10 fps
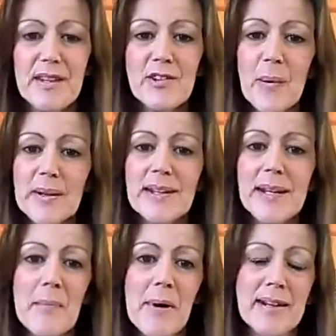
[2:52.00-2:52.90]
So I did
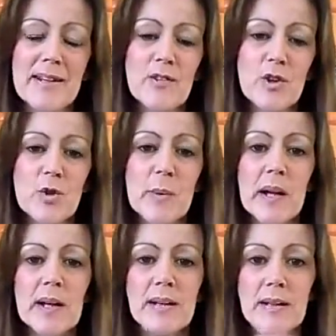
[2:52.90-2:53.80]
get back in touch with
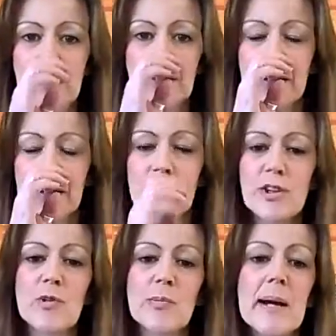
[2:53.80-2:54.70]
her,
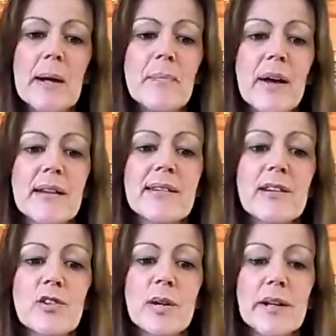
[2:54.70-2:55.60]
excuse me, and I
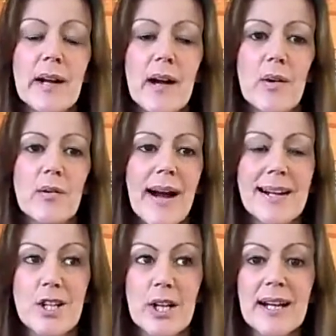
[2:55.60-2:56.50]
said to her,
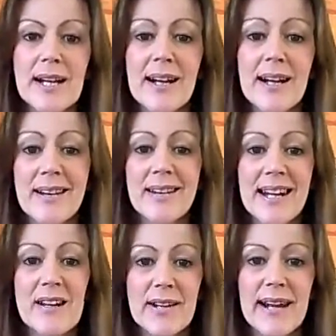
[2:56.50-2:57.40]
actually, can I
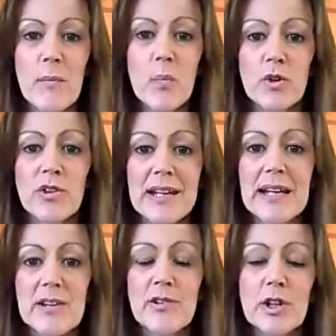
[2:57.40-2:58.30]
hear again what it
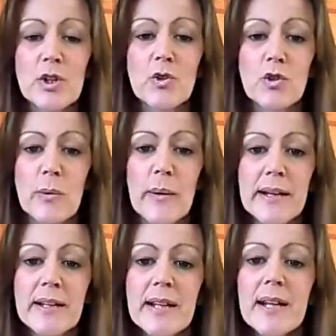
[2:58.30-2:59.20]
is that you're
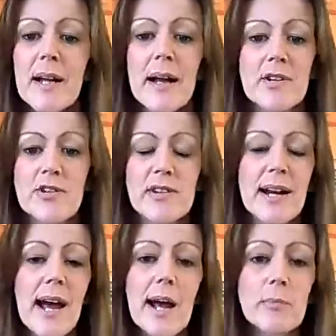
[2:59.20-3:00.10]
doing? And she
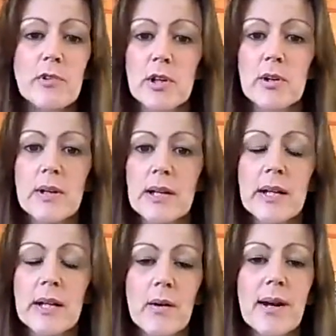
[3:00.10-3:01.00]
said, absolutely,
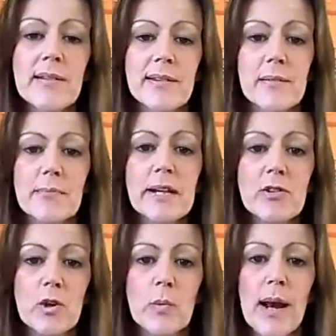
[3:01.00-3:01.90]
let's
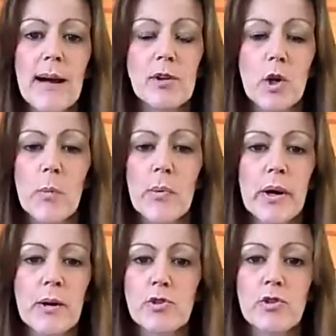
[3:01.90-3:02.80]
meet up, we'll have a cuppa
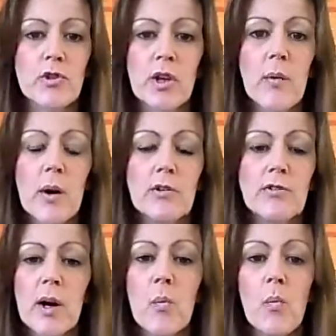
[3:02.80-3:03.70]
and I'll just go
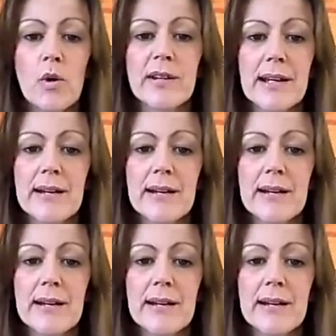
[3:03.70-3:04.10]
over what it